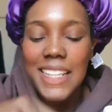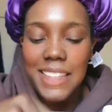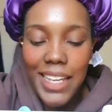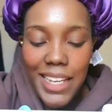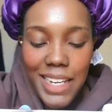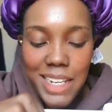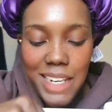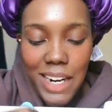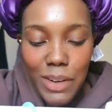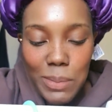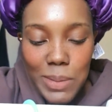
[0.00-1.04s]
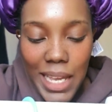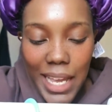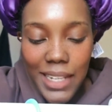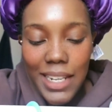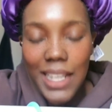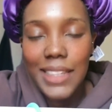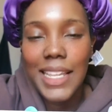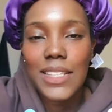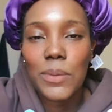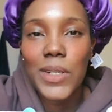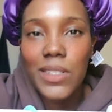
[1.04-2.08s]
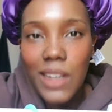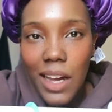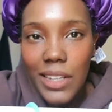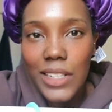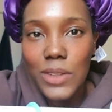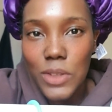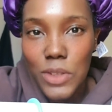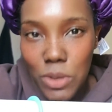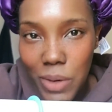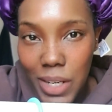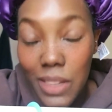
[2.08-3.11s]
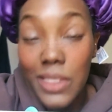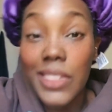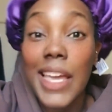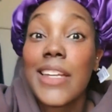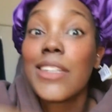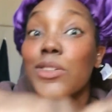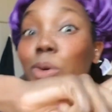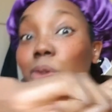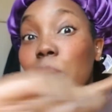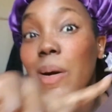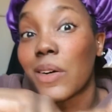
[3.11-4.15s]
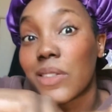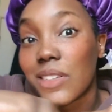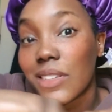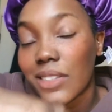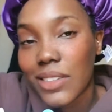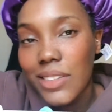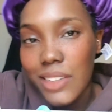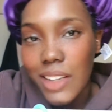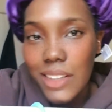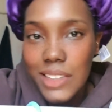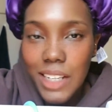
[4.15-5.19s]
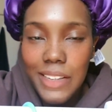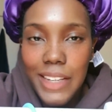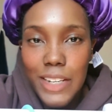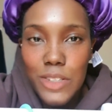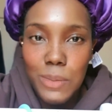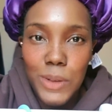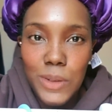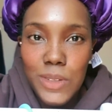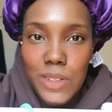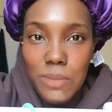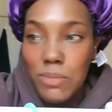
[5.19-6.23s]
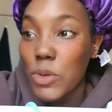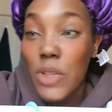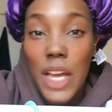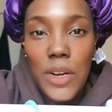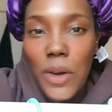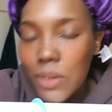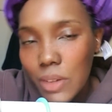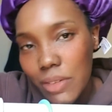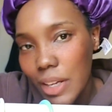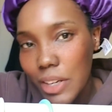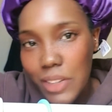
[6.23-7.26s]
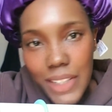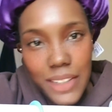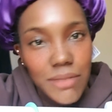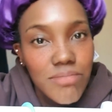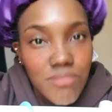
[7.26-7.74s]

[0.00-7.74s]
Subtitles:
They are upset that someone dark is on the screen. They didn't talk about the other Asian models. Do they know if they're Korean?